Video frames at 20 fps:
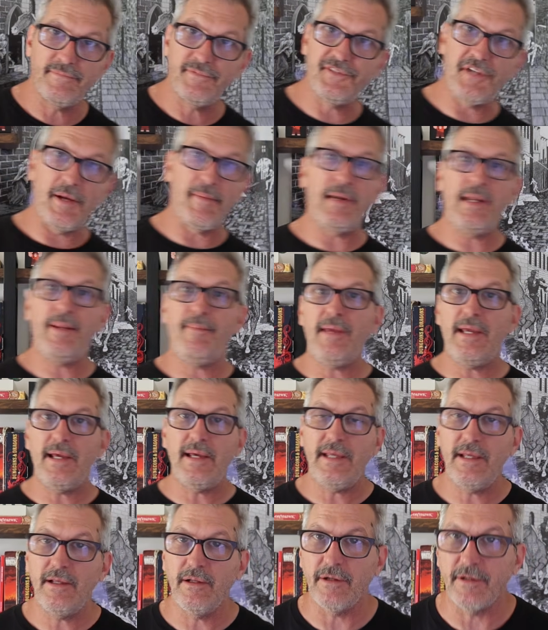Somebody be
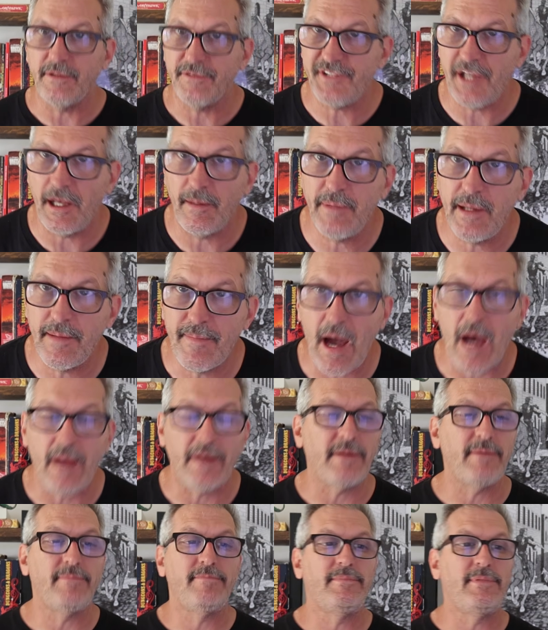a healer. Tell me
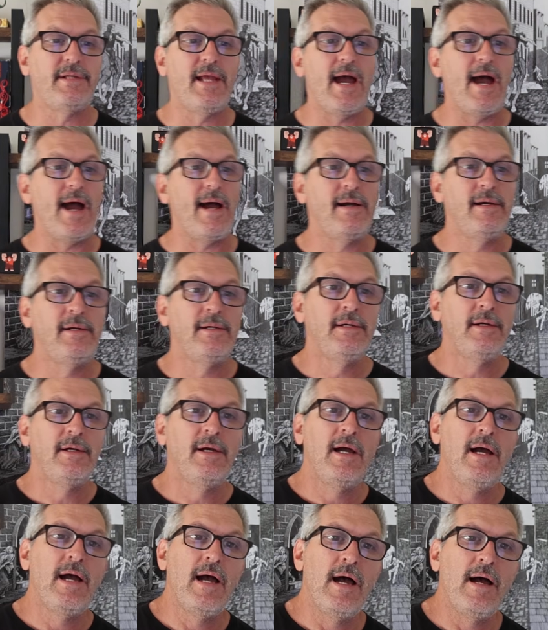about it. Yeah.
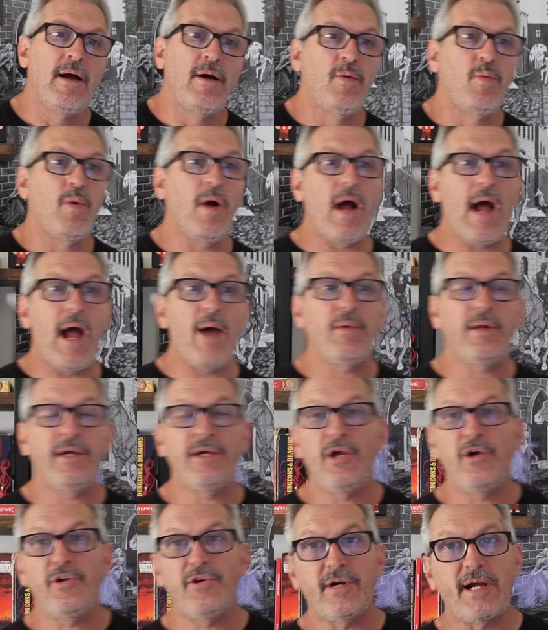Well, I want
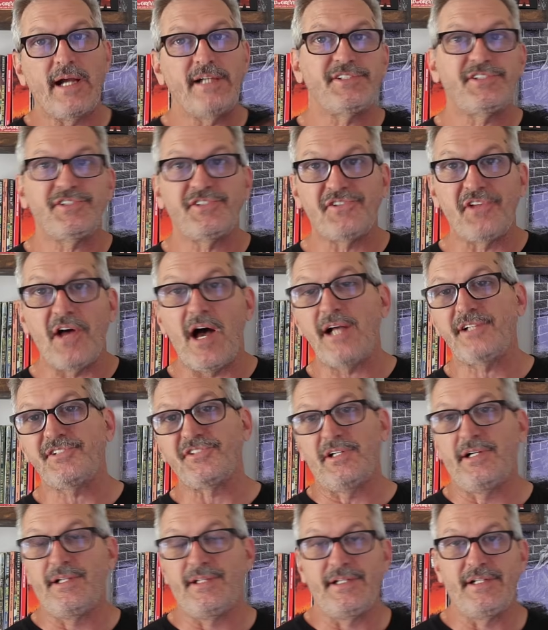to know your guys'
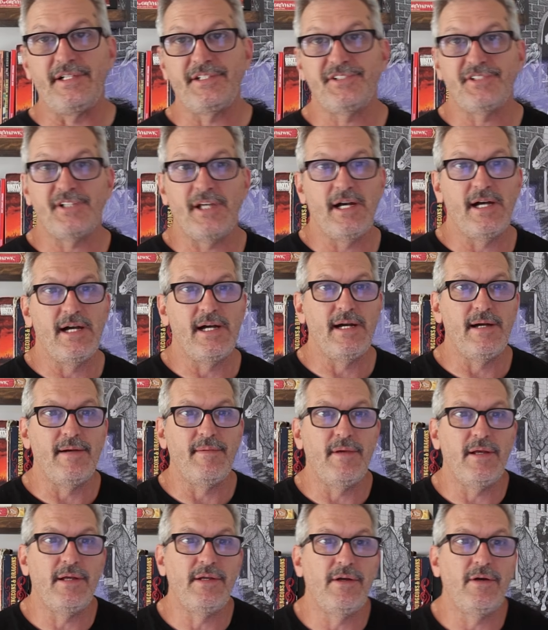thoughts on this.
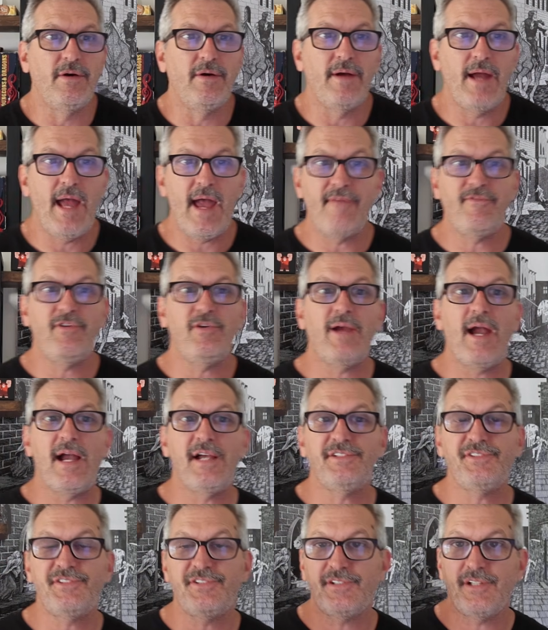Have any of you
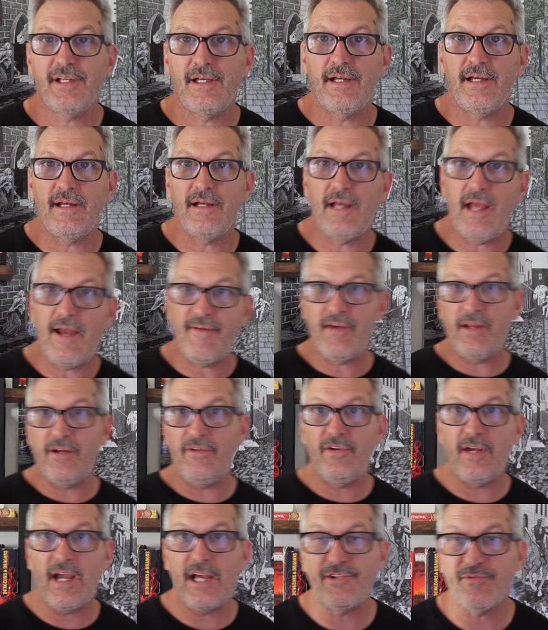guys
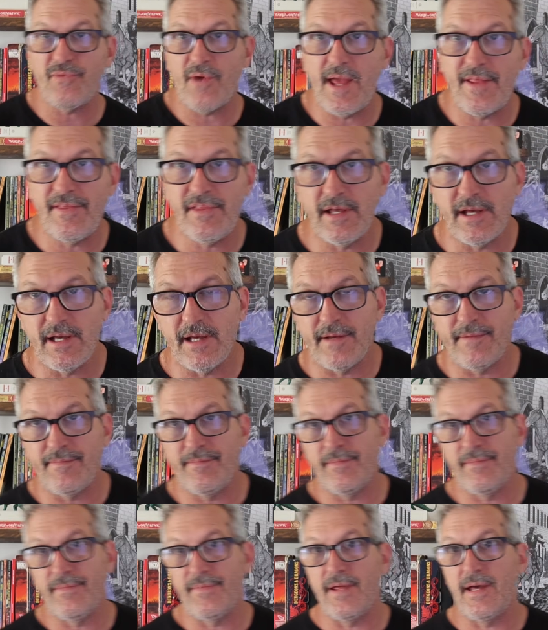read
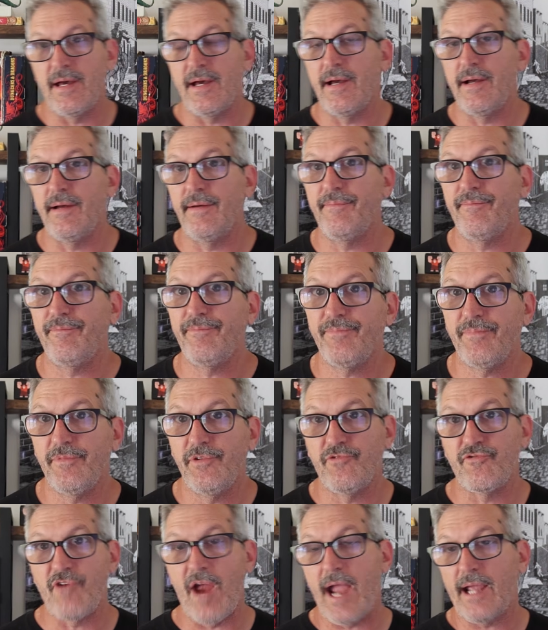the
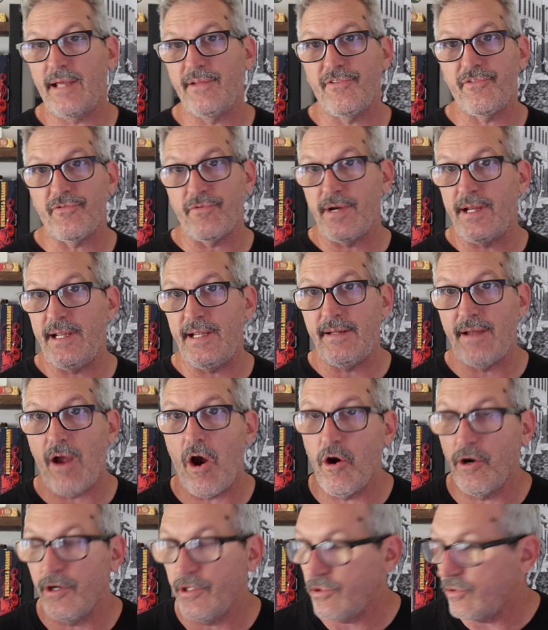Dragon 3
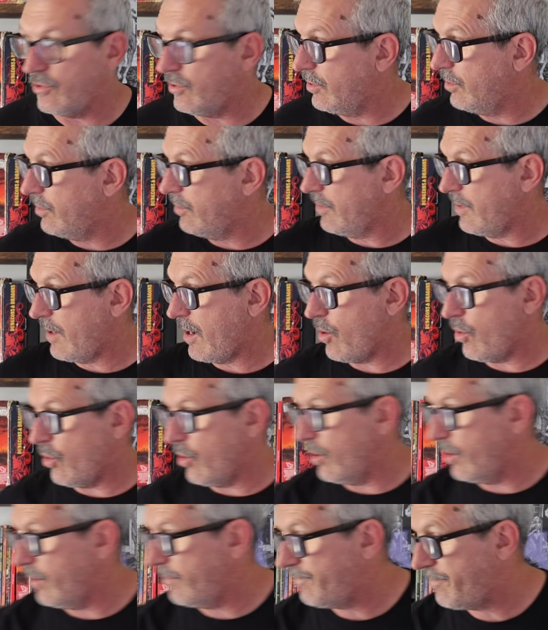article
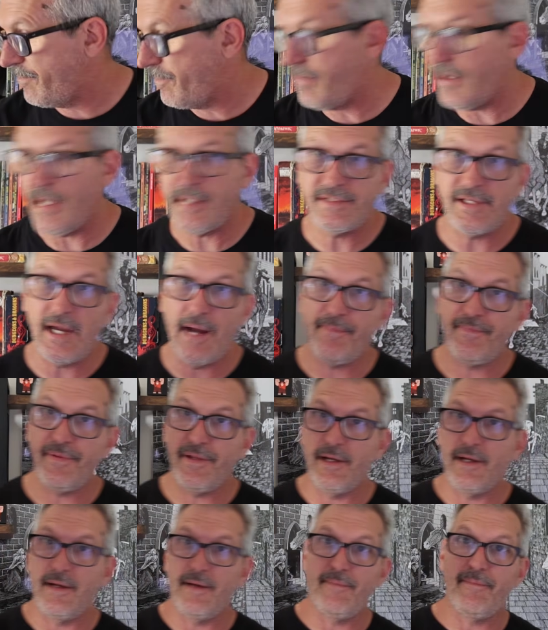or picked up
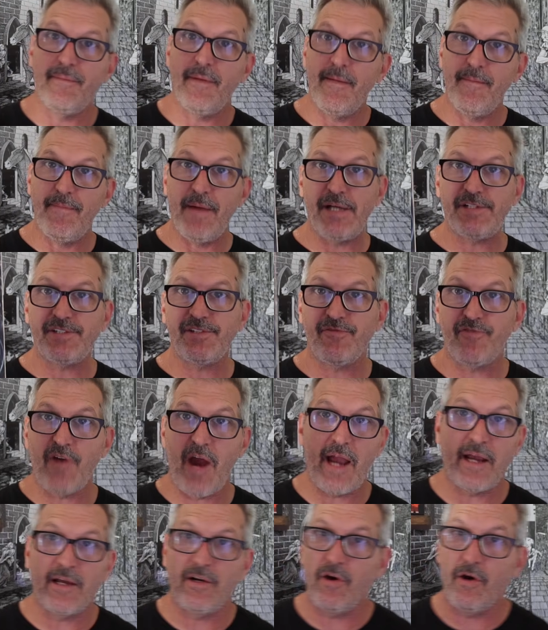the Best of
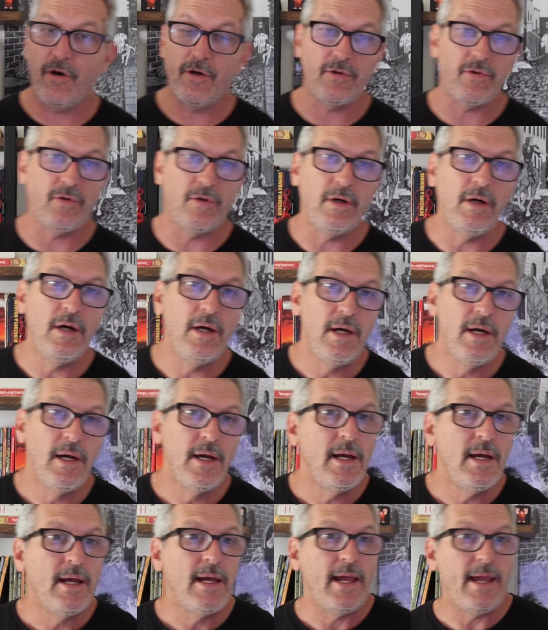Dragon article?
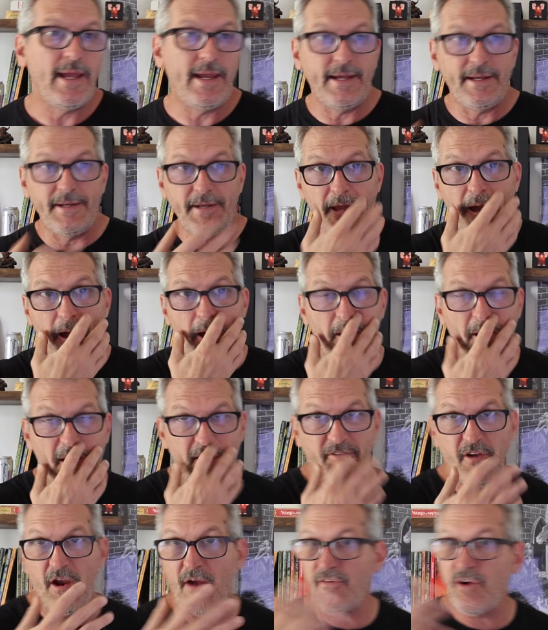And
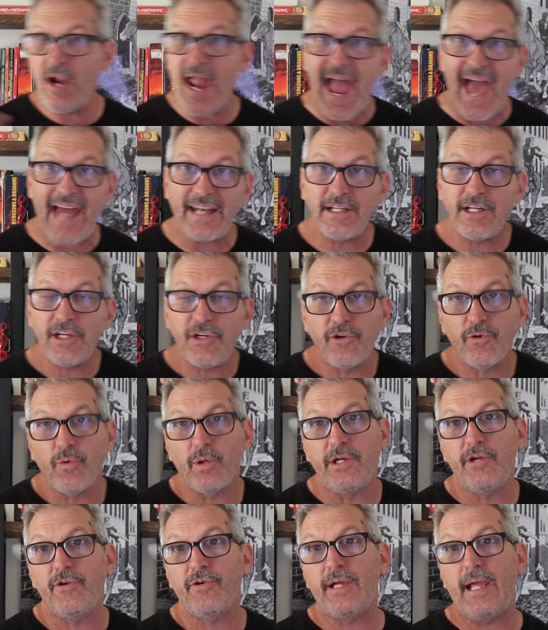have you ever had it in
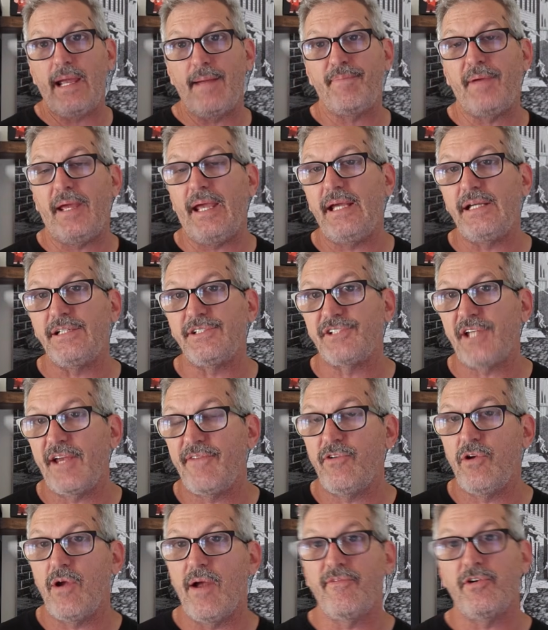one of your campaigns?
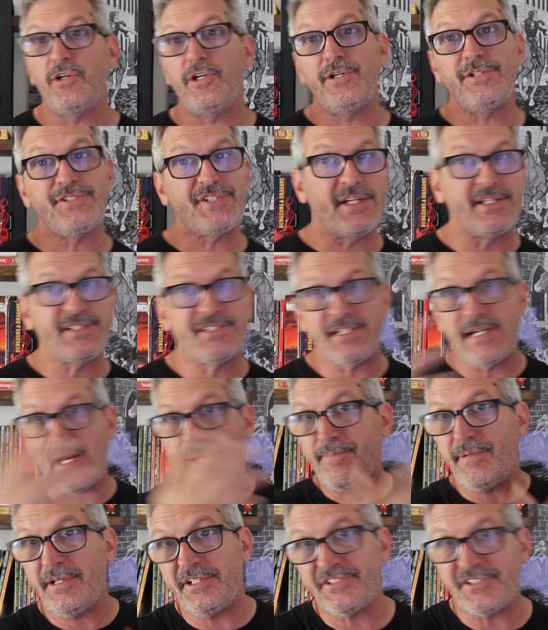Have you ever used it as an
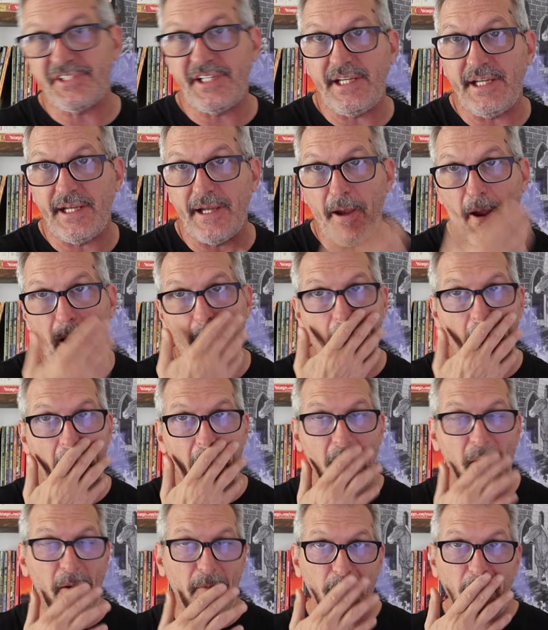NPC?
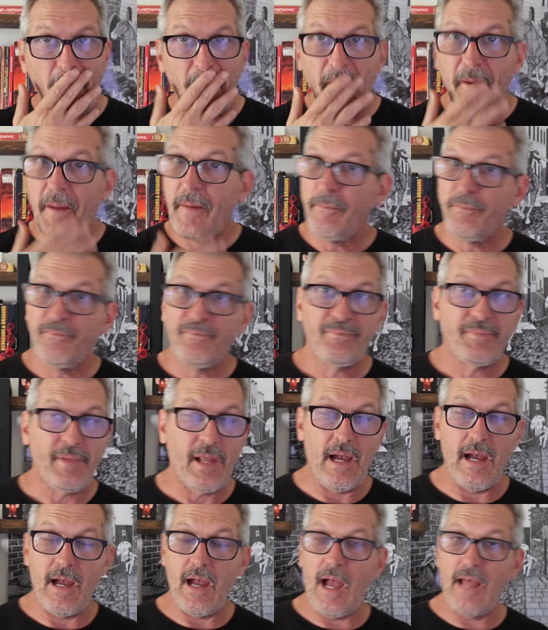
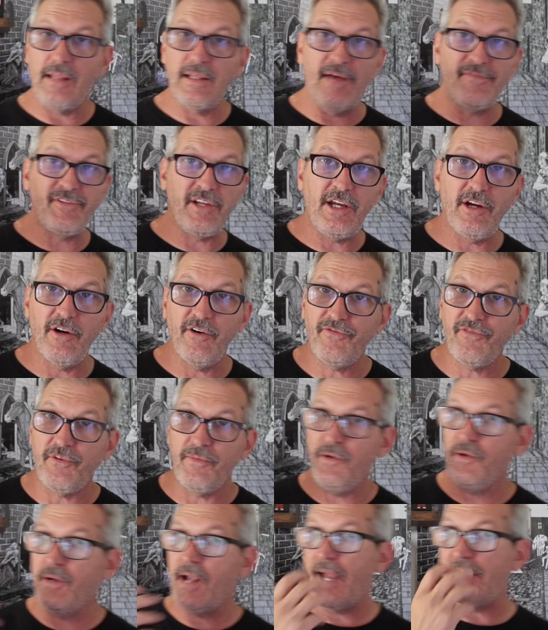I'd love to hear
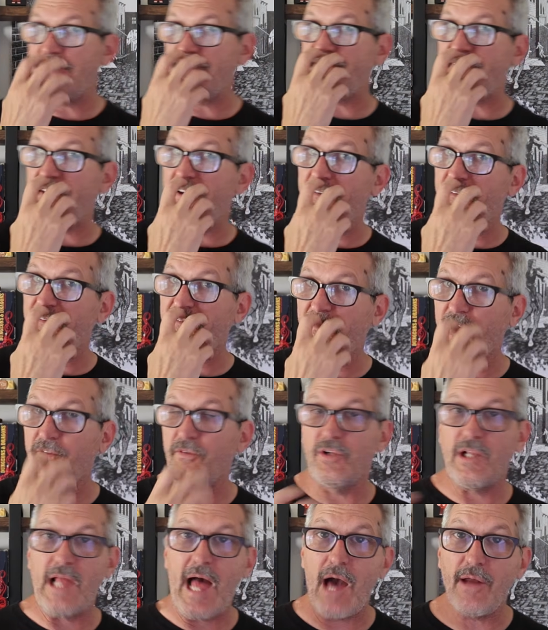from you guys if
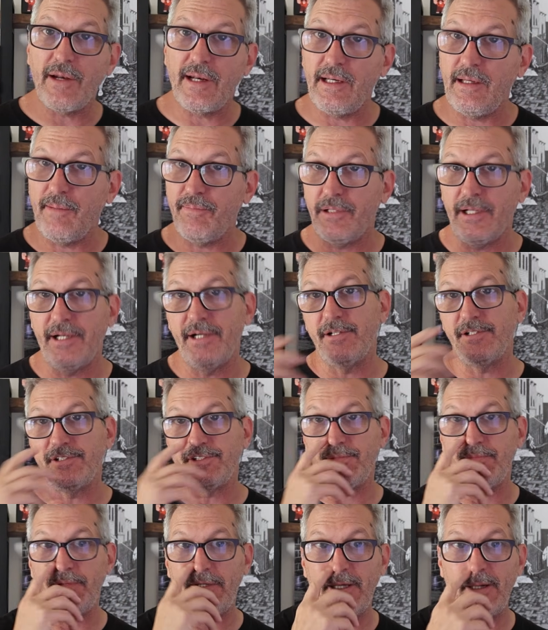you've allowed any
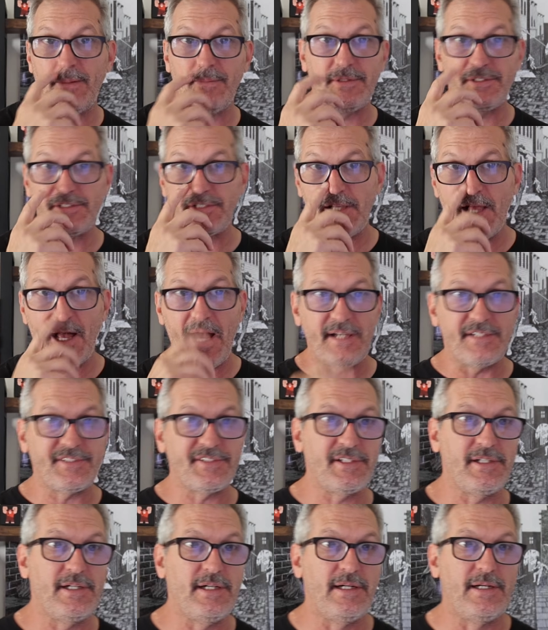players to become this
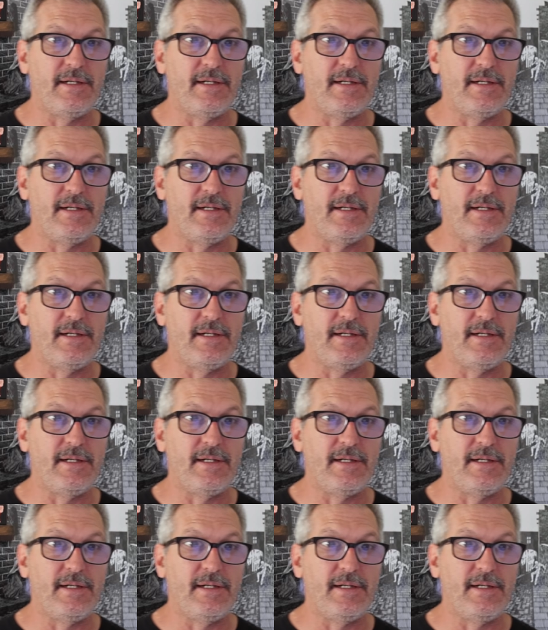class.